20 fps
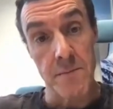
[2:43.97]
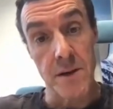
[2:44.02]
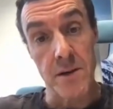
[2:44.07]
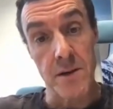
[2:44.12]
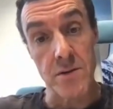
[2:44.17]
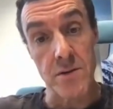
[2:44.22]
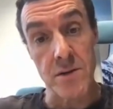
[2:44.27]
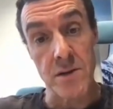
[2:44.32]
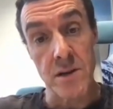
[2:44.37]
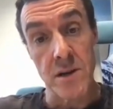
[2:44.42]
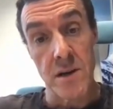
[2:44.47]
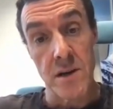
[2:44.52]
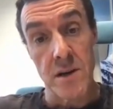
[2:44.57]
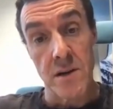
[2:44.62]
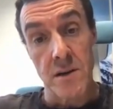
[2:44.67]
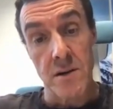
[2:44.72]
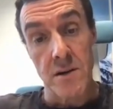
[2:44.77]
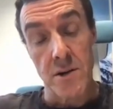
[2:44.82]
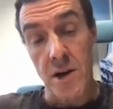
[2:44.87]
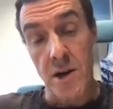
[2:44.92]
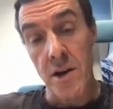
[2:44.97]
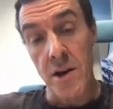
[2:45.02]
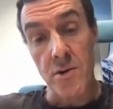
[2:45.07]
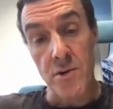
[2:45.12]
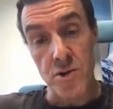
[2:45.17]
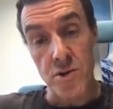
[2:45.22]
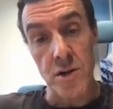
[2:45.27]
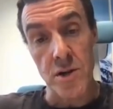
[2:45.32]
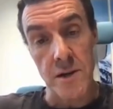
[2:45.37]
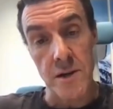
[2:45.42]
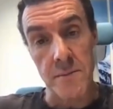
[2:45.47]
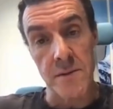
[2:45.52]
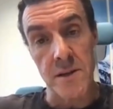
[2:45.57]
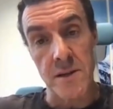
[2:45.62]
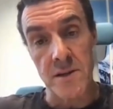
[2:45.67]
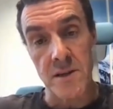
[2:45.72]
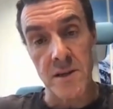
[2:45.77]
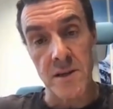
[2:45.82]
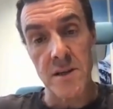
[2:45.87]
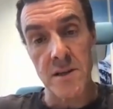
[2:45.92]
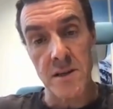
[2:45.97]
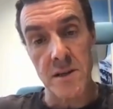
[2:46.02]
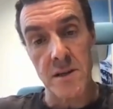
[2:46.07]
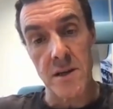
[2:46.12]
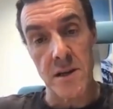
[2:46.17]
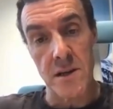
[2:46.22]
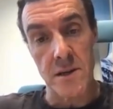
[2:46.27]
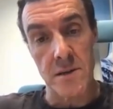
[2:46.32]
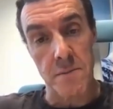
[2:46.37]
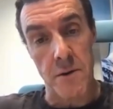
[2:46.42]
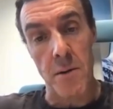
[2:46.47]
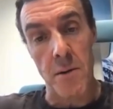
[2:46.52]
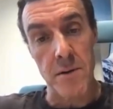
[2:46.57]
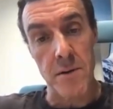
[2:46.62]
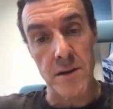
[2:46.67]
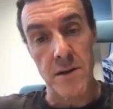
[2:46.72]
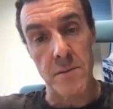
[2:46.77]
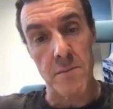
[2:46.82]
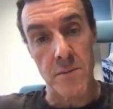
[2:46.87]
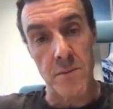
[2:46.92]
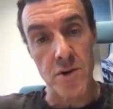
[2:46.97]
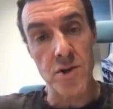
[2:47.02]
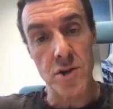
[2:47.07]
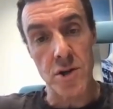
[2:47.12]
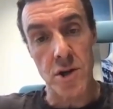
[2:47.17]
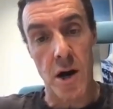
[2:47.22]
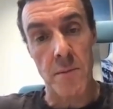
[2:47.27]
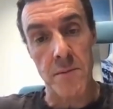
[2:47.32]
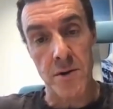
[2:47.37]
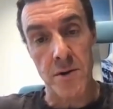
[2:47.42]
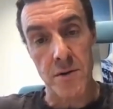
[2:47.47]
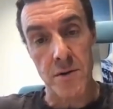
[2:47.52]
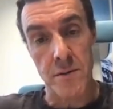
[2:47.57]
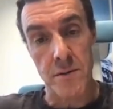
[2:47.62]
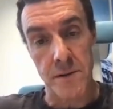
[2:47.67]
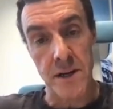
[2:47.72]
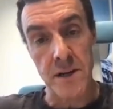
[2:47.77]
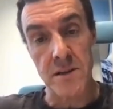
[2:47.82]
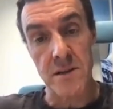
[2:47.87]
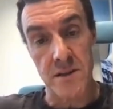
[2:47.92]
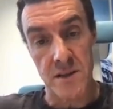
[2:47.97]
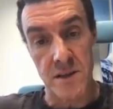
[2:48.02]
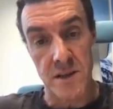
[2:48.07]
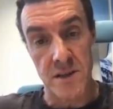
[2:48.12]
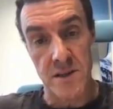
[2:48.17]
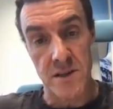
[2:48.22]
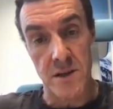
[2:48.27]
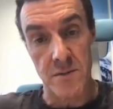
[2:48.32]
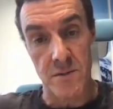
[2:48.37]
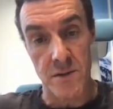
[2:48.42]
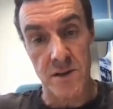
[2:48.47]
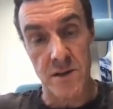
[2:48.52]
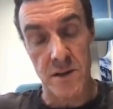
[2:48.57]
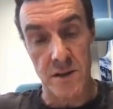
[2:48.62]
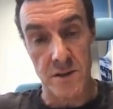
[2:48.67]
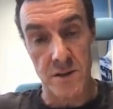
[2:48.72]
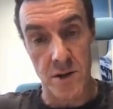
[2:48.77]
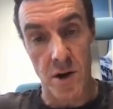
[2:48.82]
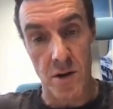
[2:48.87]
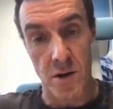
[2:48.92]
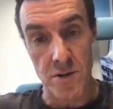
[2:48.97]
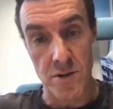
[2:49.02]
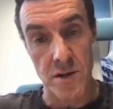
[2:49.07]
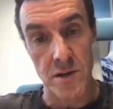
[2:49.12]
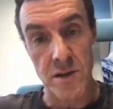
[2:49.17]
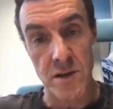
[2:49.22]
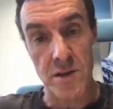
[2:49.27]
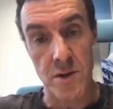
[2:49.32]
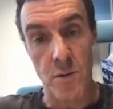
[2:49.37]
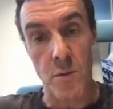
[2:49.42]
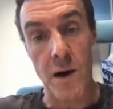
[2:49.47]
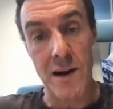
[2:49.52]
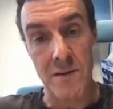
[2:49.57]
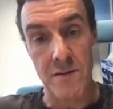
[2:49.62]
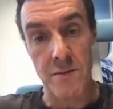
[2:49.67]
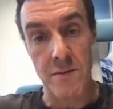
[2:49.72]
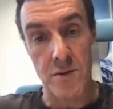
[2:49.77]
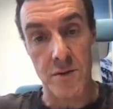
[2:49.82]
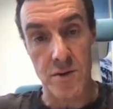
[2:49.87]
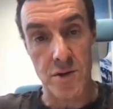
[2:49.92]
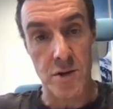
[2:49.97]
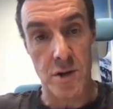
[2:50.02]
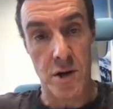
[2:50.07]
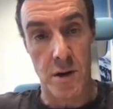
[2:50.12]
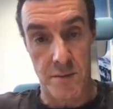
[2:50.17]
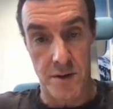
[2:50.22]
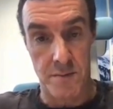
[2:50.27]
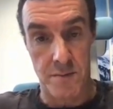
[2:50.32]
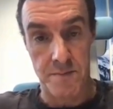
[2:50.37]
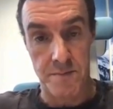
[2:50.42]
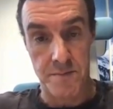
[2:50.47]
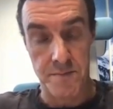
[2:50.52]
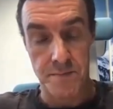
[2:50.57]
because cranial cruciate ligament disease is probably the most common orthopedic disease that we see in dogs, or at least one of the most common.